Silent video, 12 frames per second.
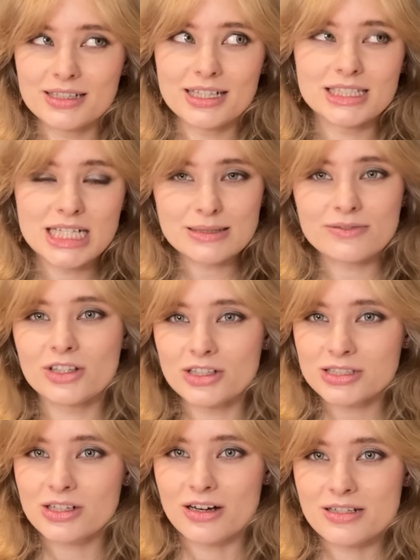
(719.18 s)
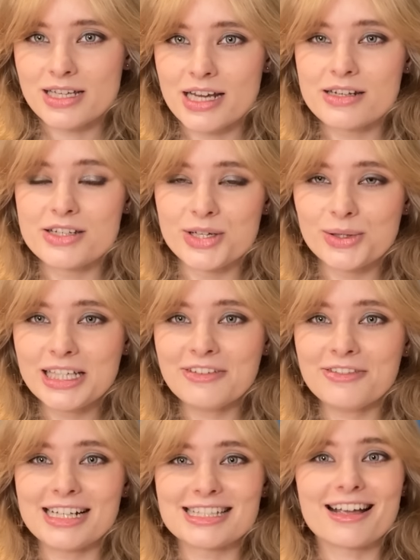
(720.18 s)
In terms of lost content, New Leaf
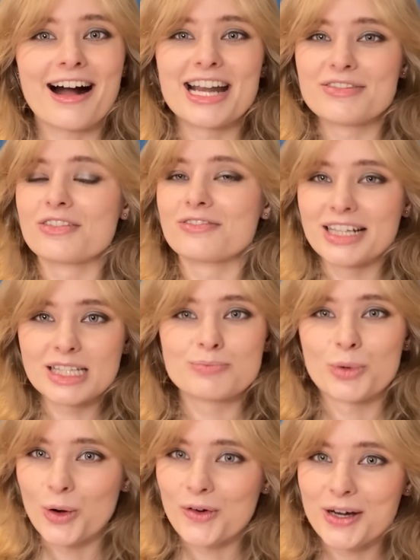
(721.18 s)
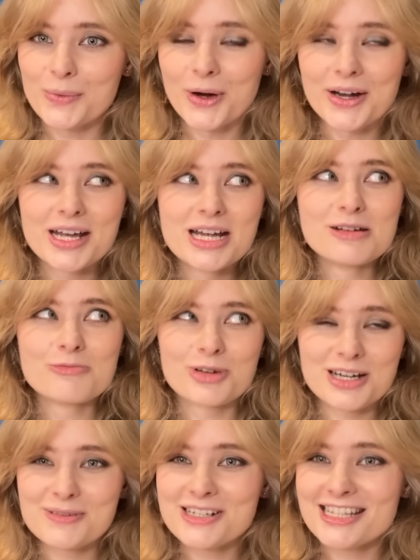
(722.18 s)
is kind of a really boring one. Pretty
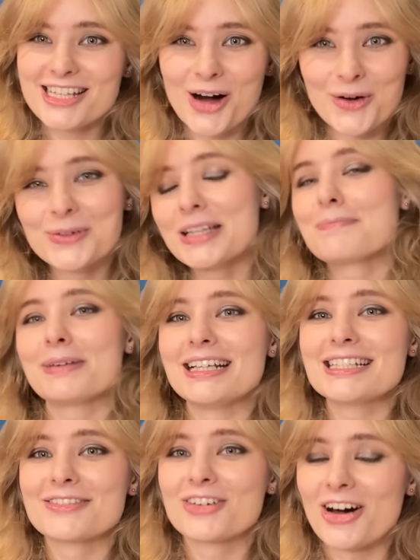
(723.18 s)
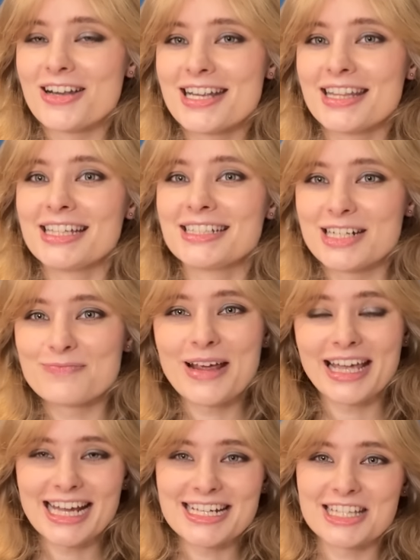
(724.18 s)
much the only piece of content that didn't make
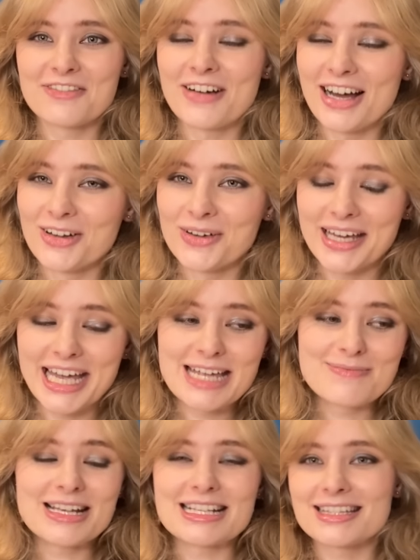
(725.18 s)
it into the final game is